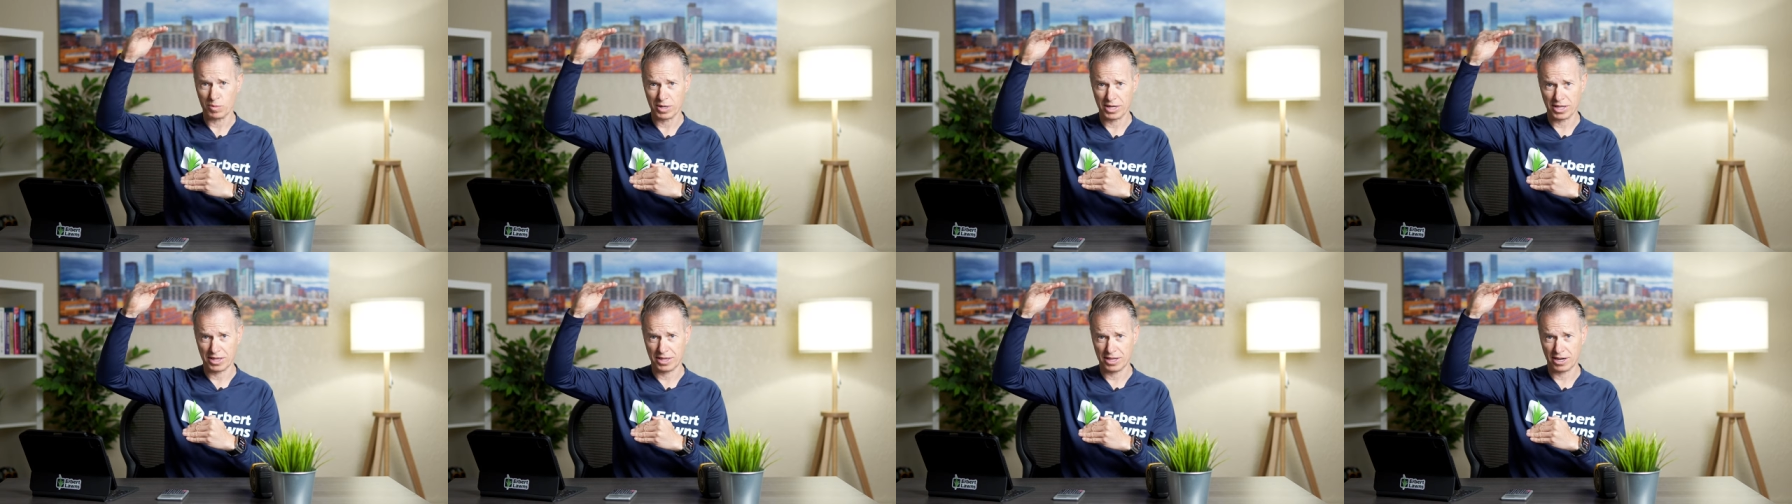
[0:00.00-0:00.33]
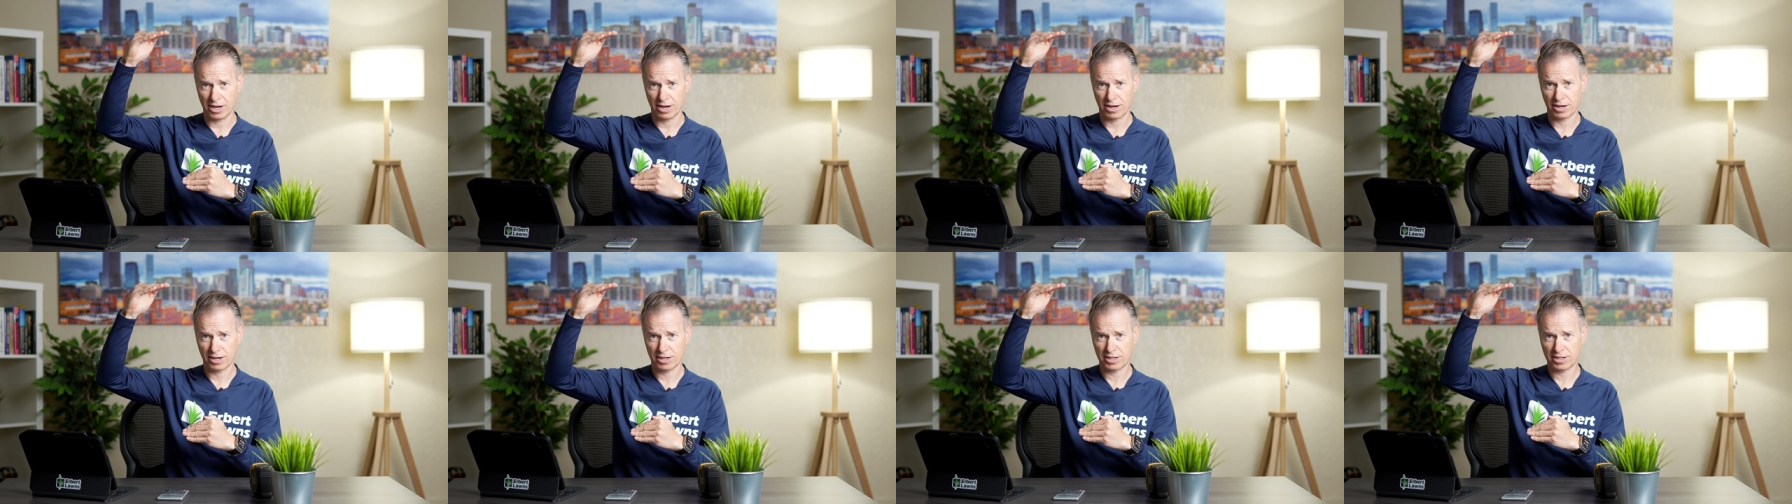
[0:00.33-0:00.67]
in
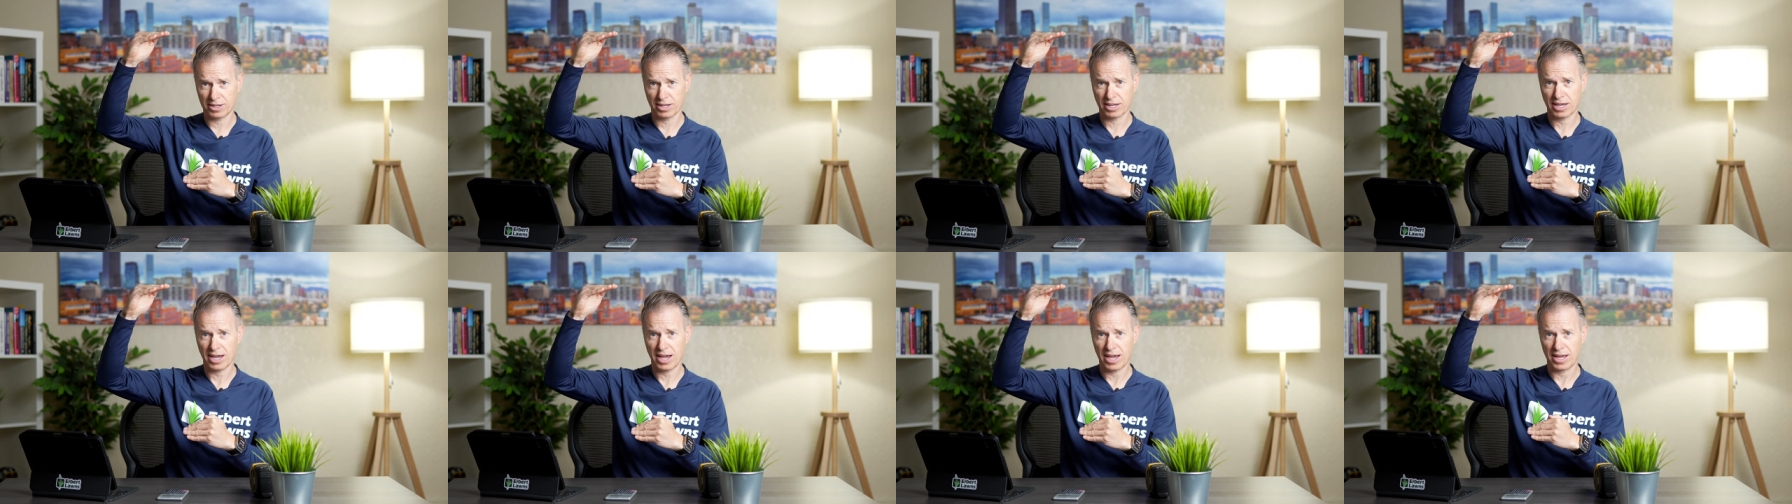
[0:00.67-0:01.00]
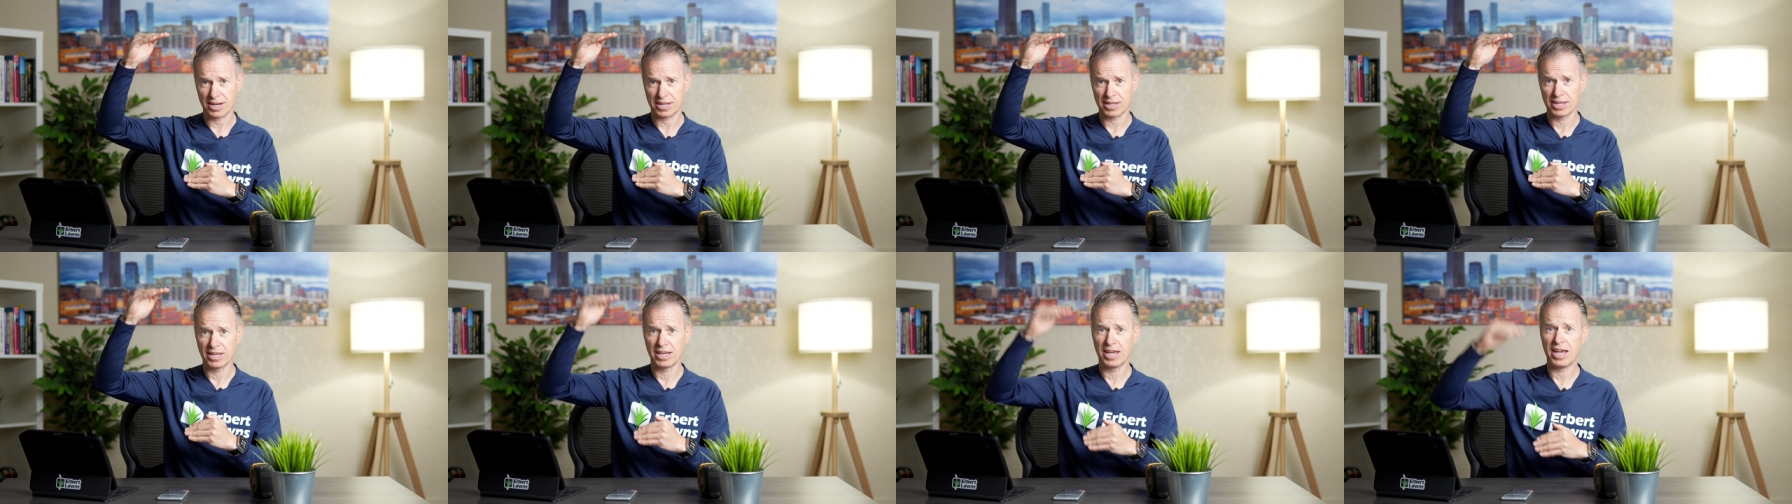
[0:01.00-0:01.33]
there to
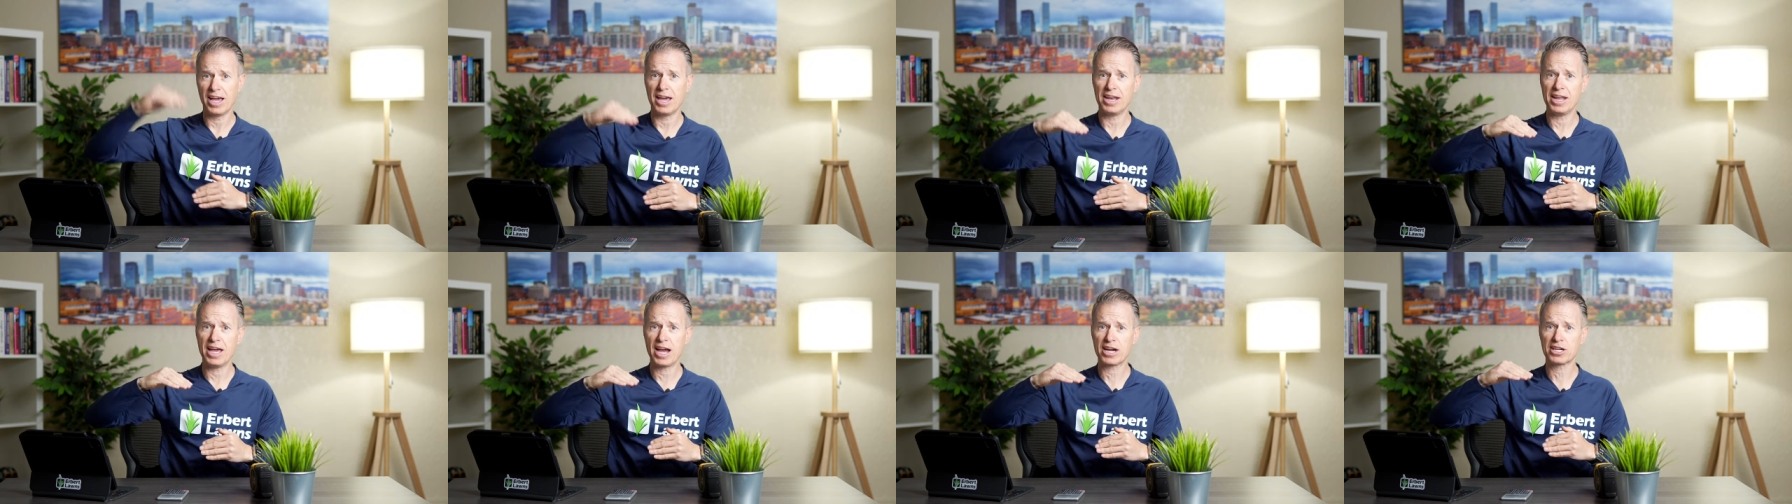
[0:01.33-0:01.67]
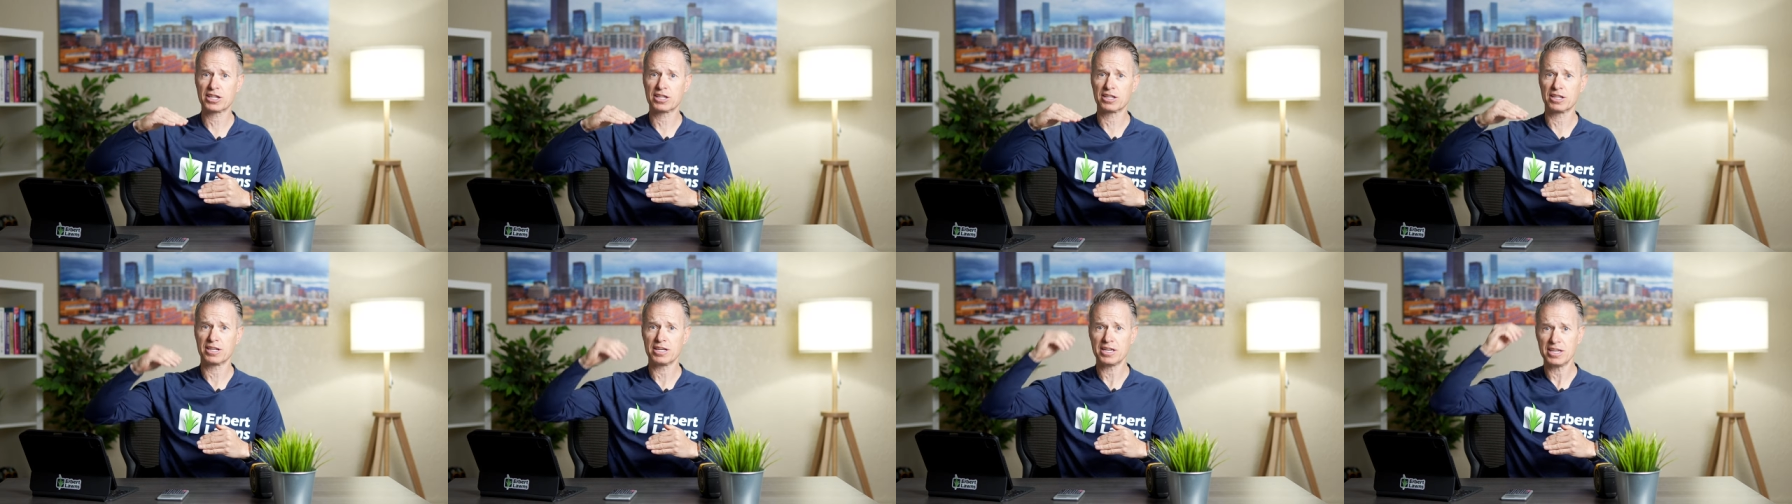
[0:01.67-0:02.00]
cut. And
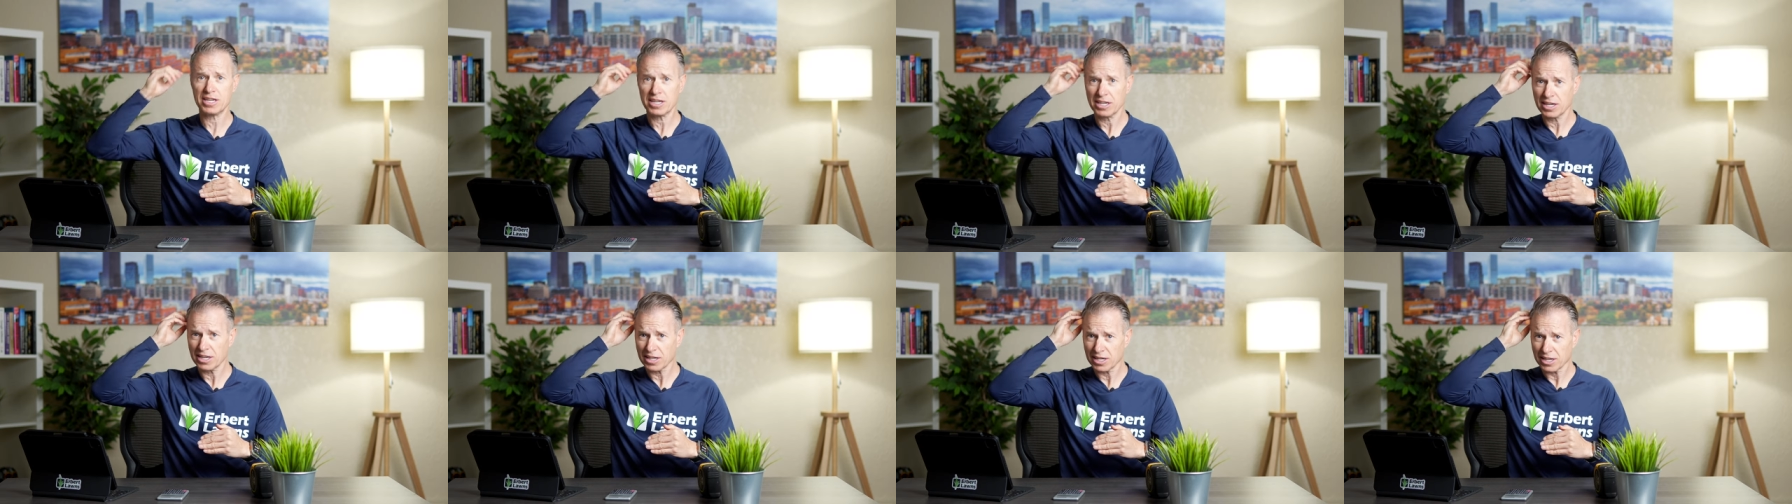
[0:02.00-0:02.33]
actually,